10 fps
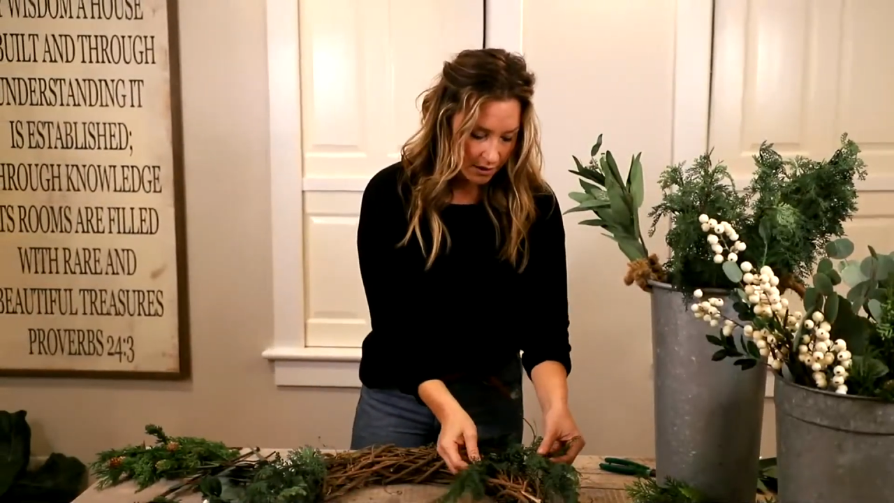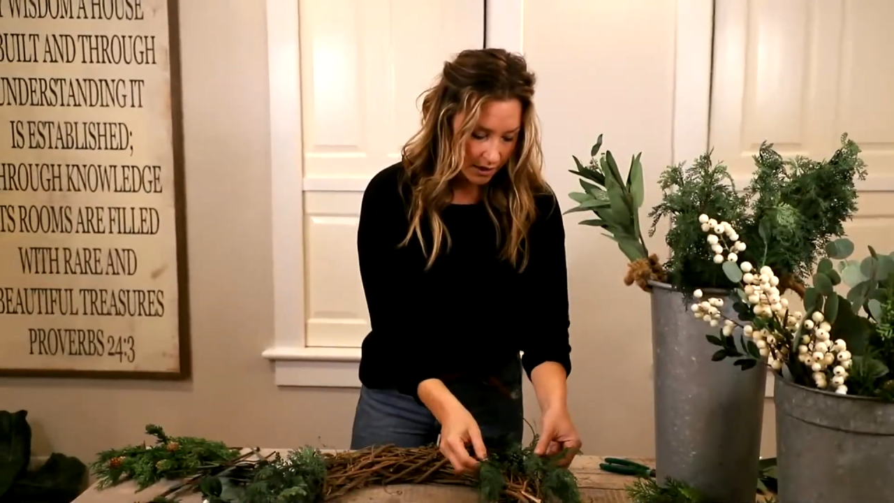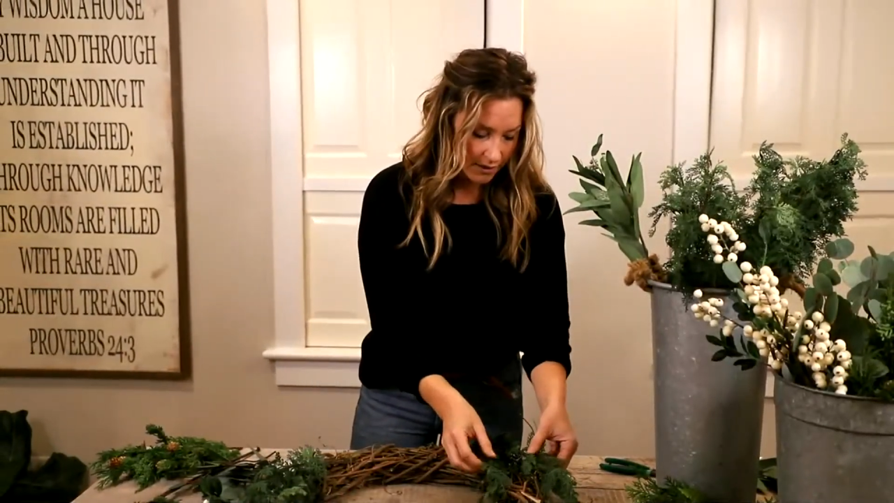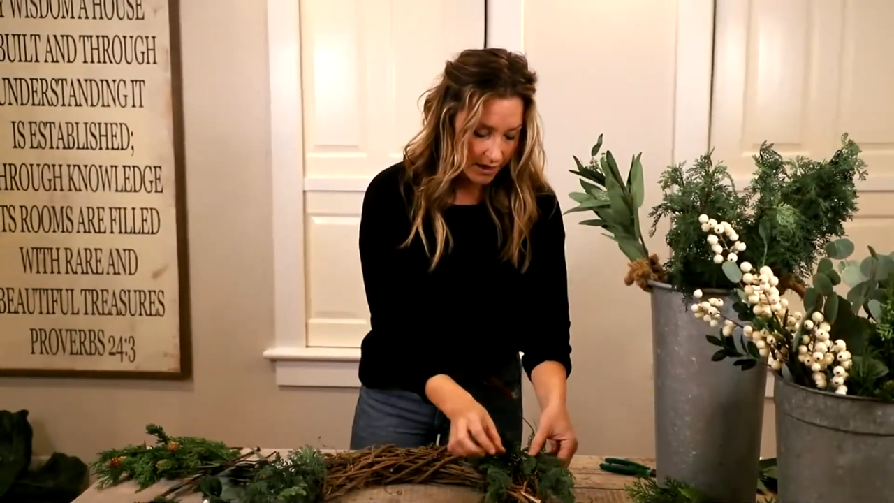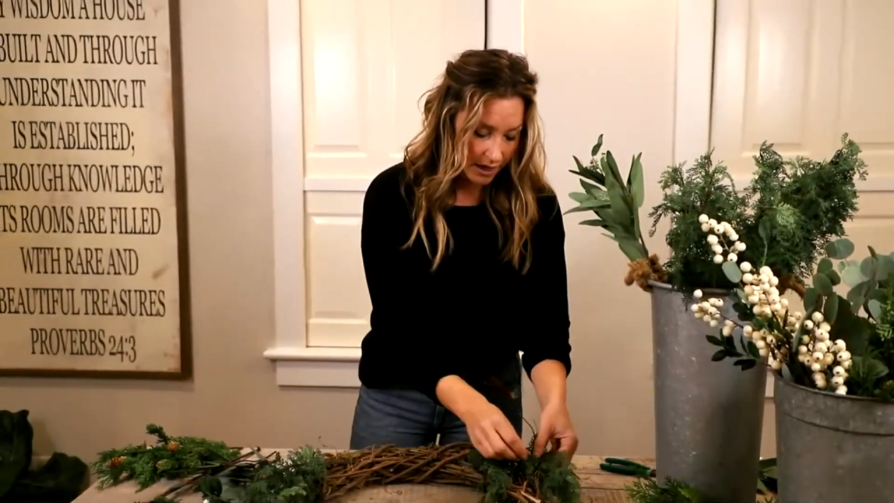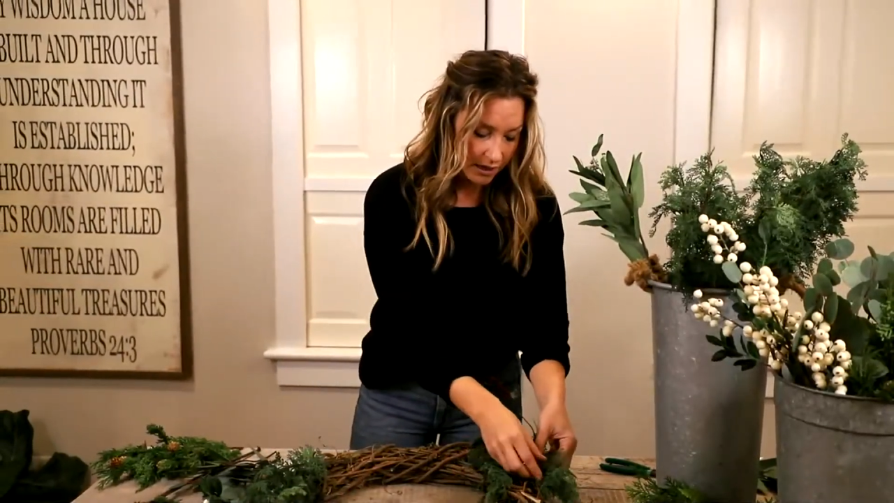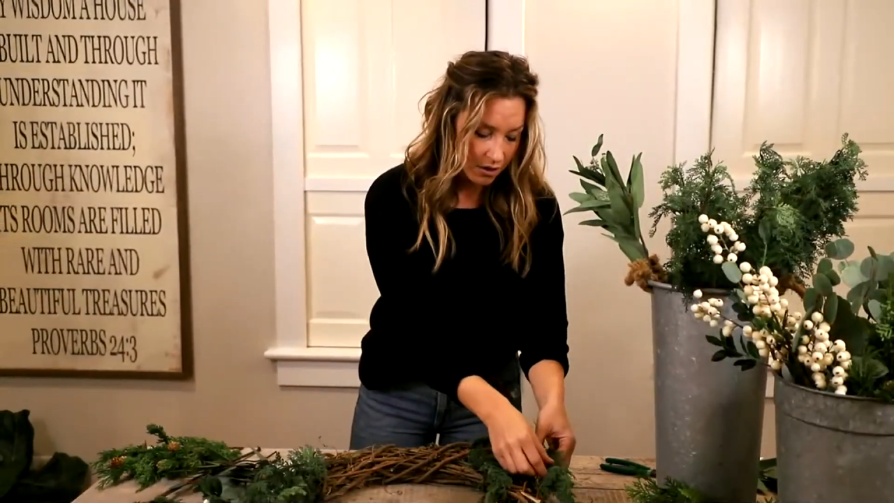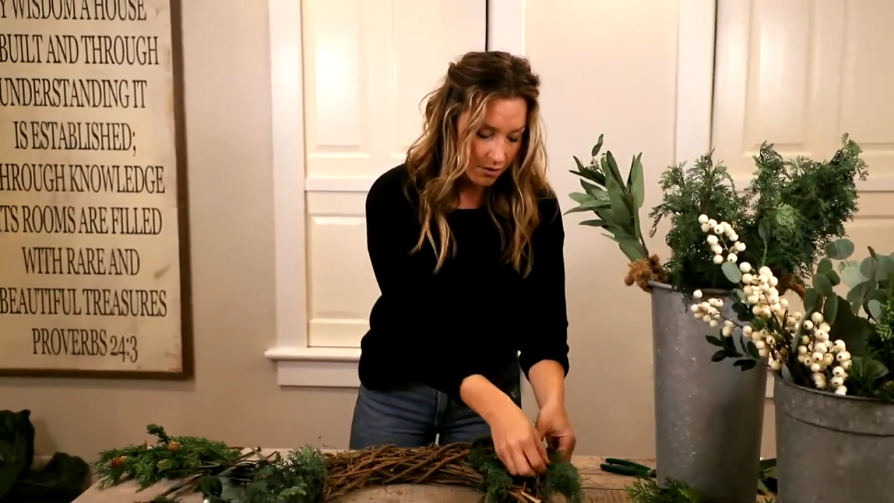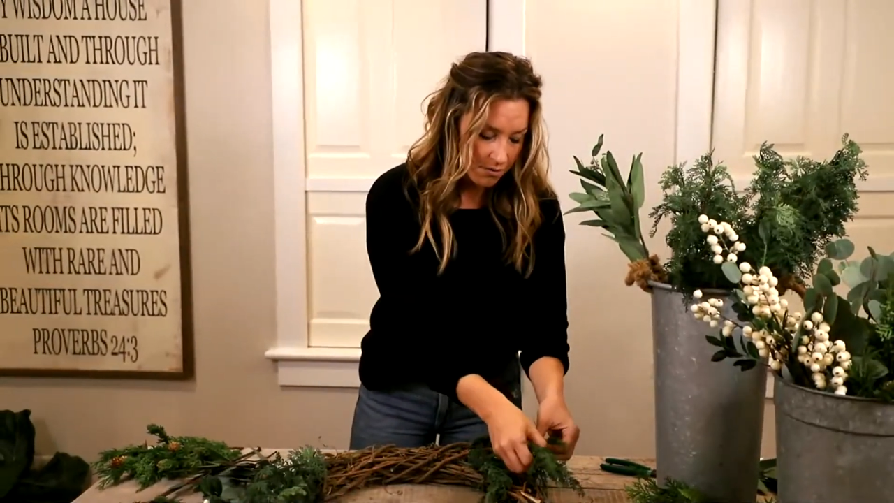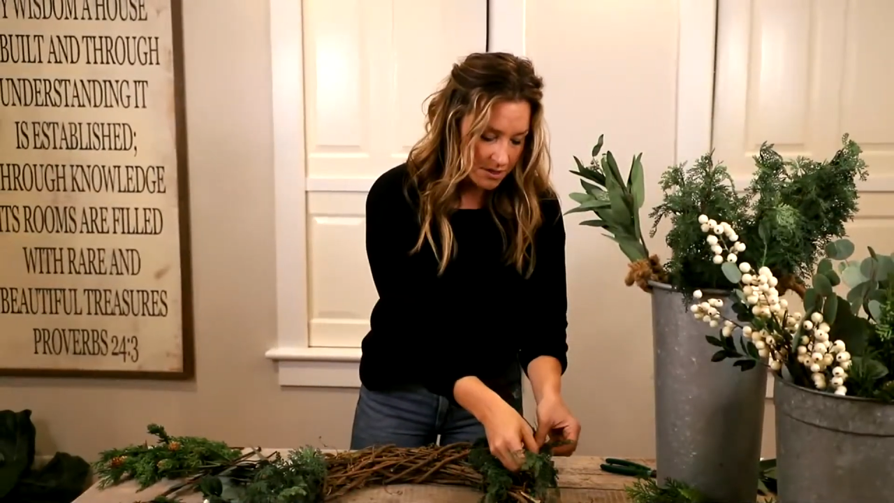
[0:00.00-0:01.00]
And then I can
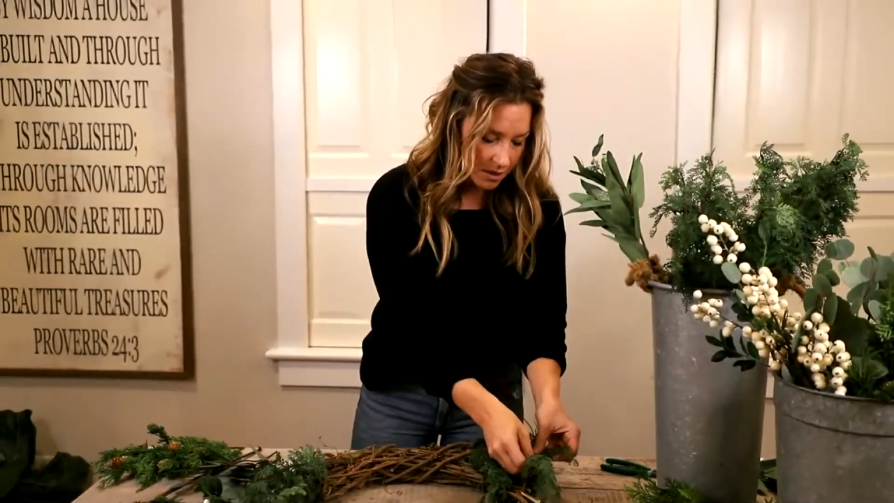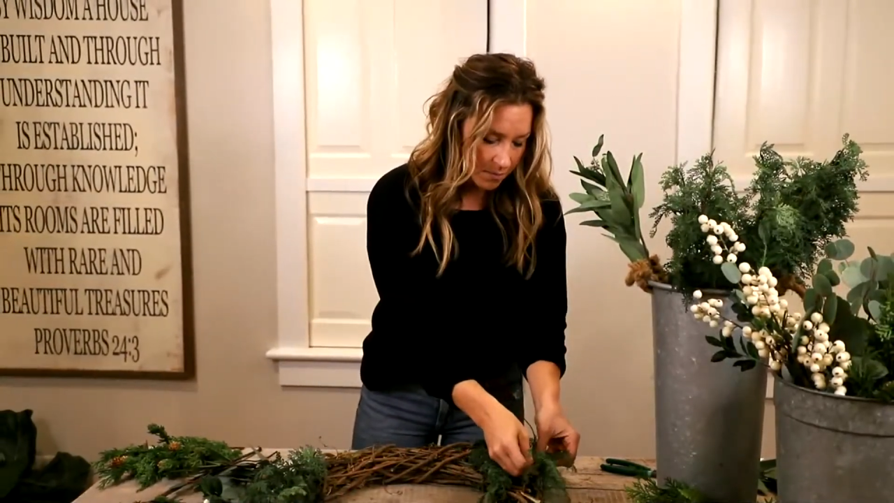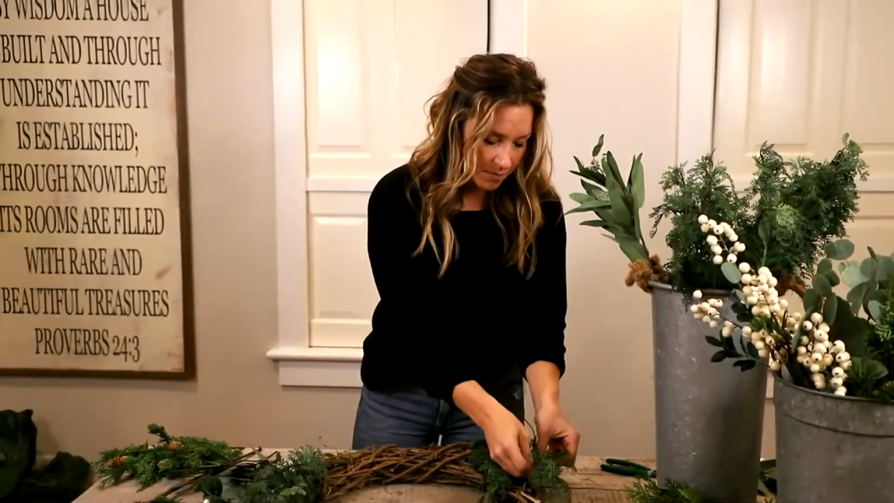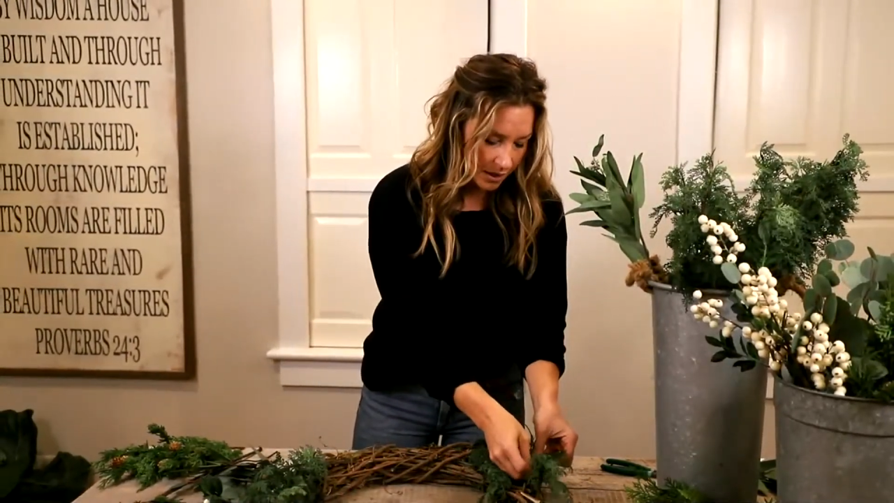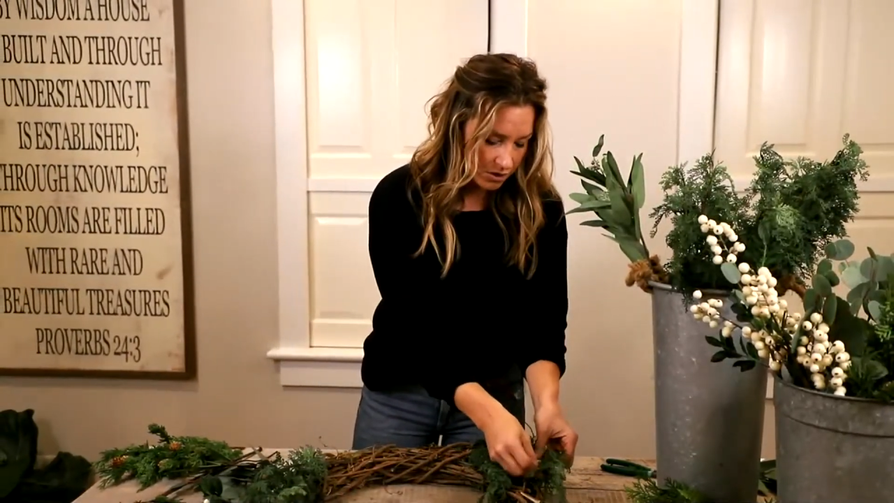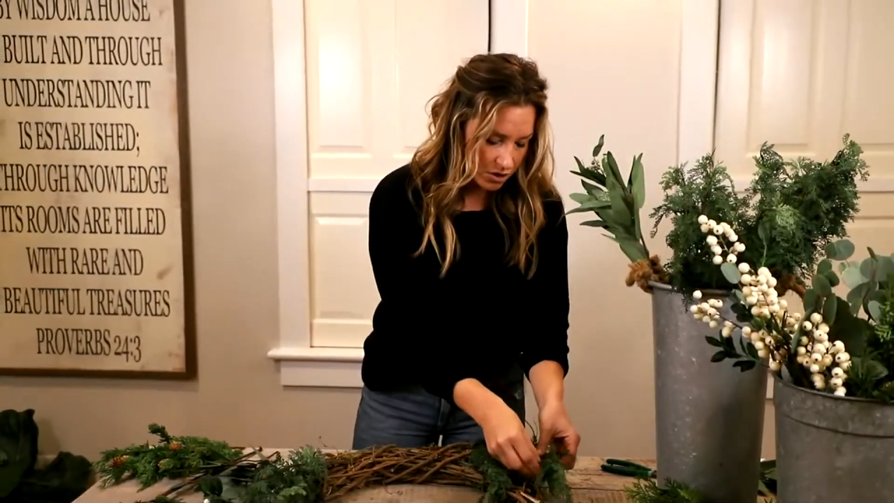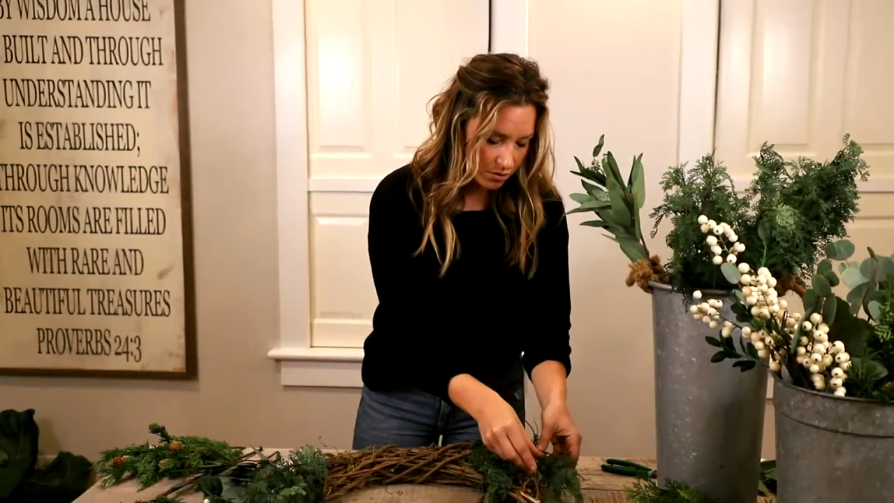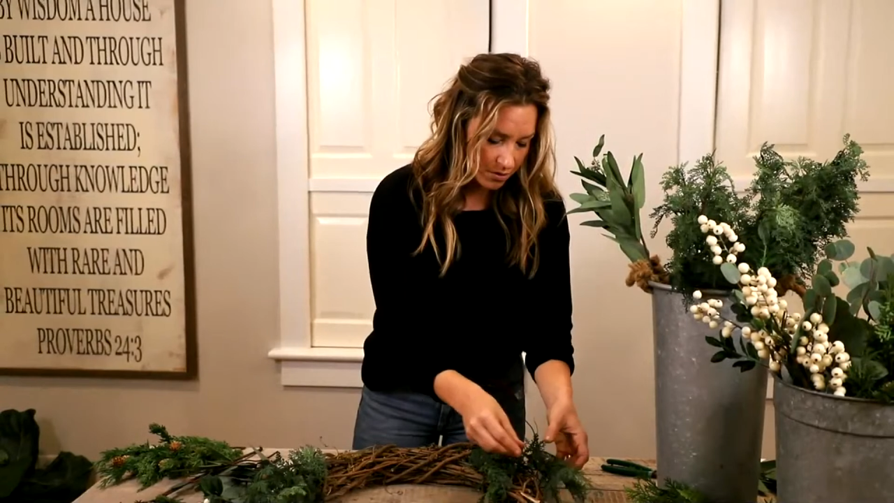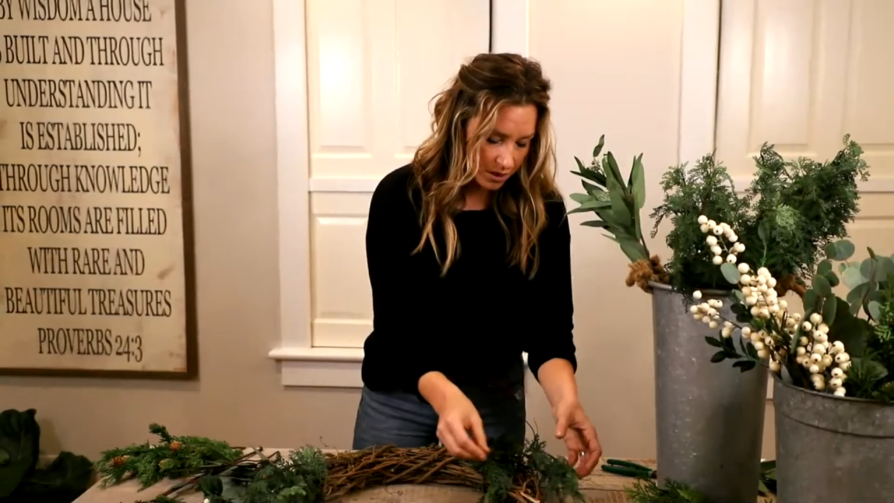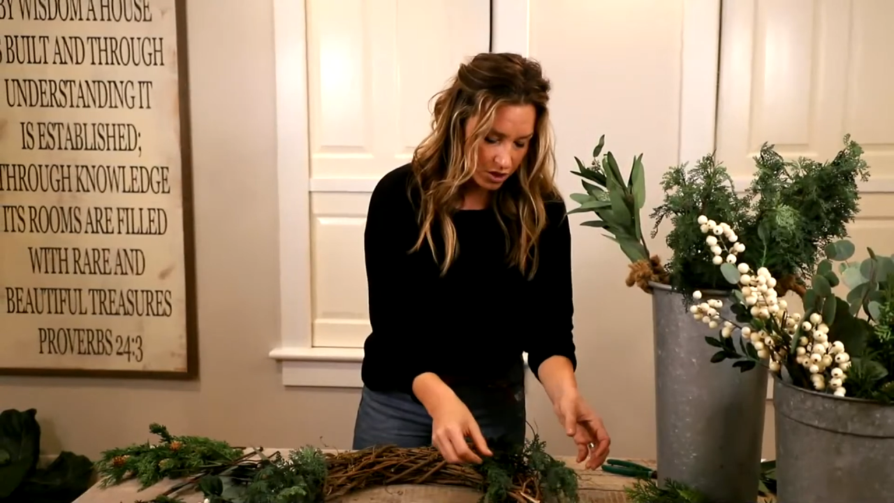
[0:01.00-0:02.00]
always come back
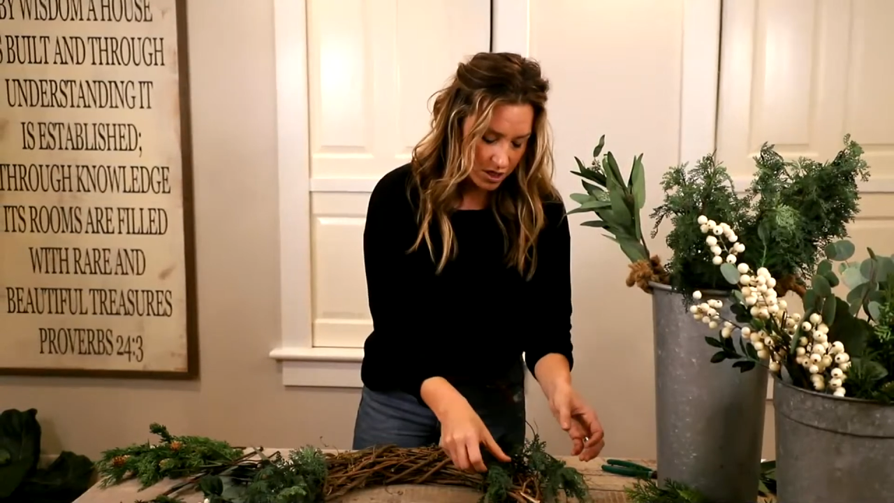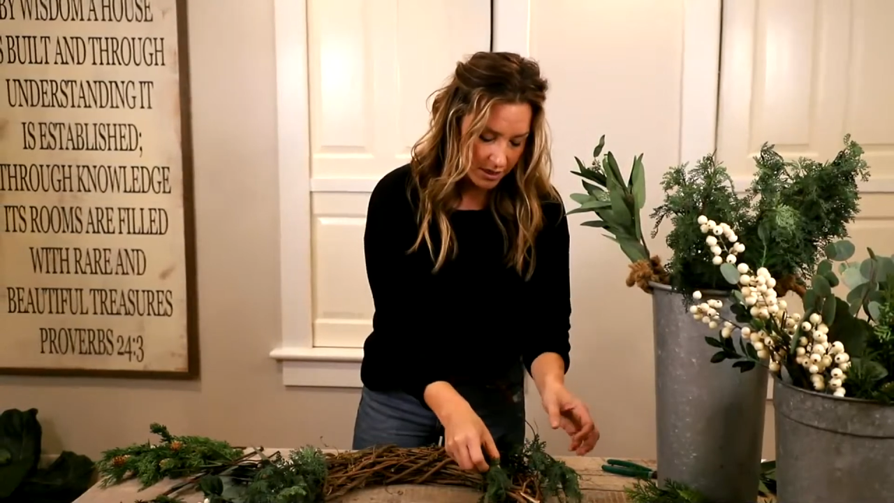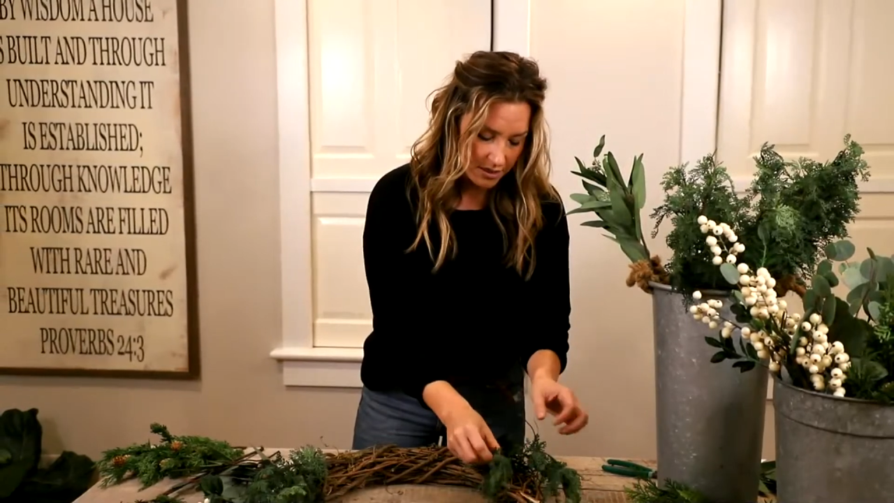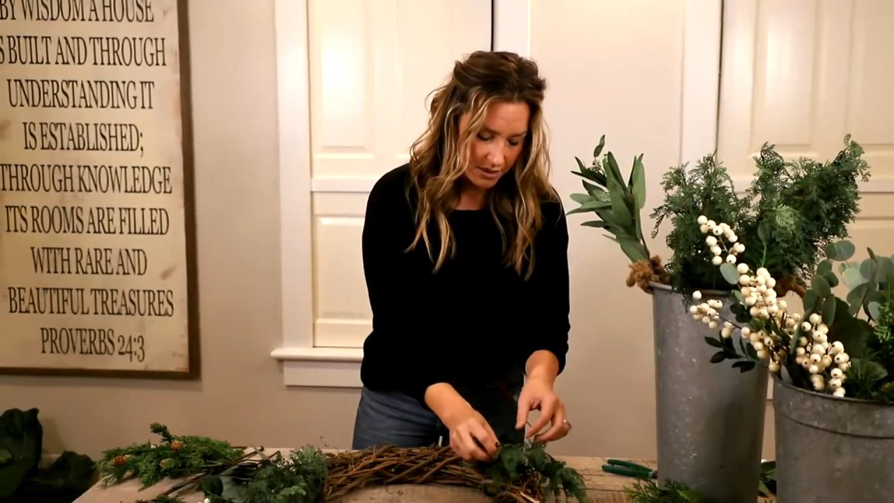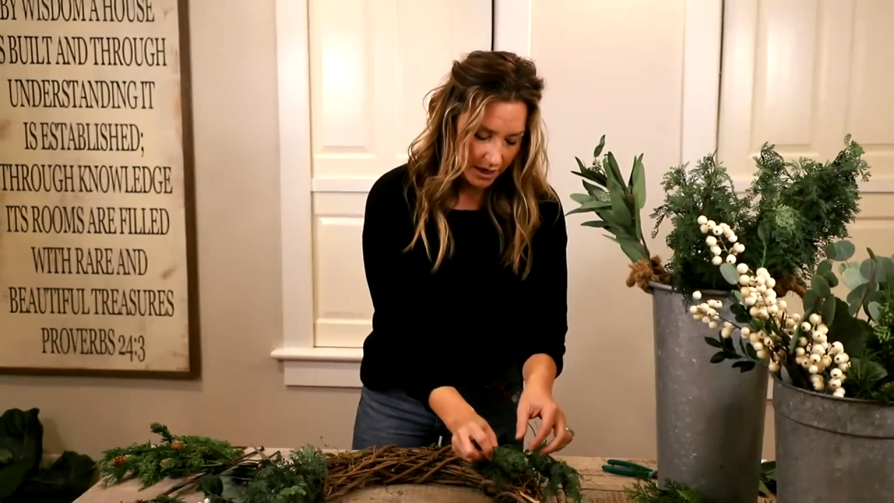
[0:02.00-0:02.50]
to and adjust